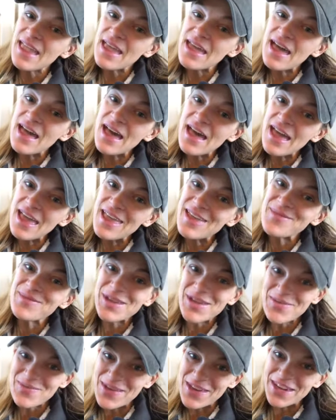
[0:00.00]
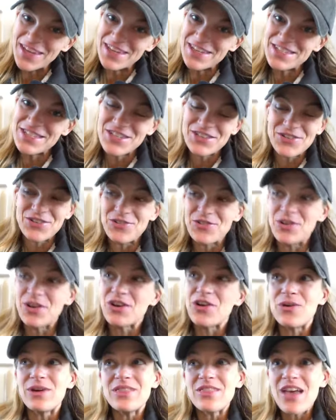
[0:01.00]
I am committed to
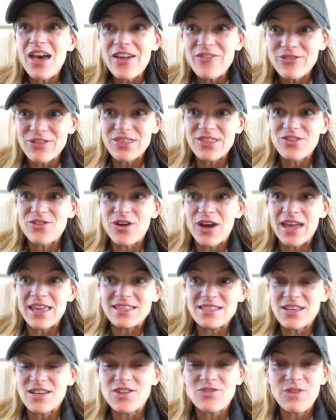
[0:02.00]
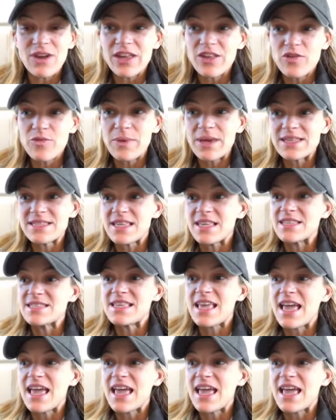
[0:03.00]
going live with you guys on a regular basis.